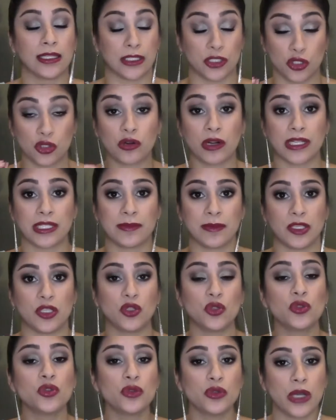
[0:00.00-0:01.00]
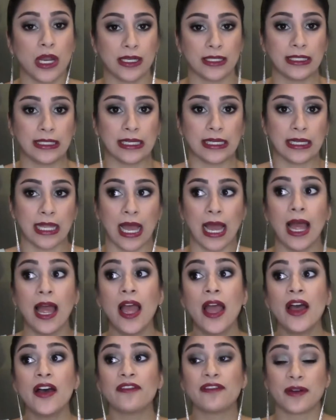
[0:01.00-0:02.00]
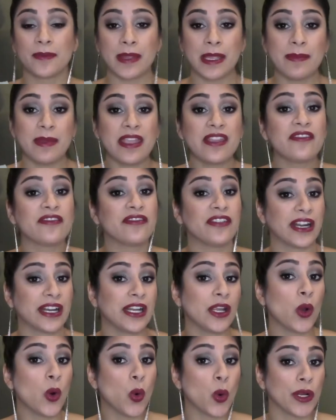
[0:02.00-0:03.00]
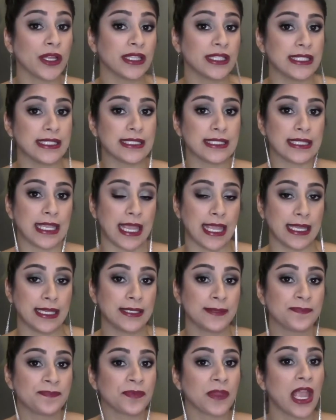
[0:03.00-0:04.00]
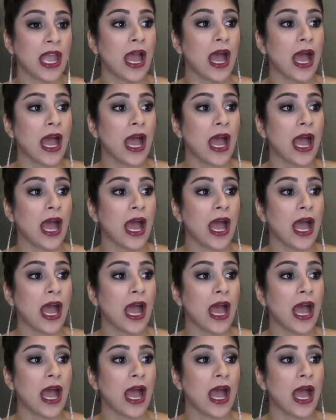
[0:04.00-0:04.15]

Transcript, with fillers: Like, trust me, you do not need a lot. For me, being very oily skin,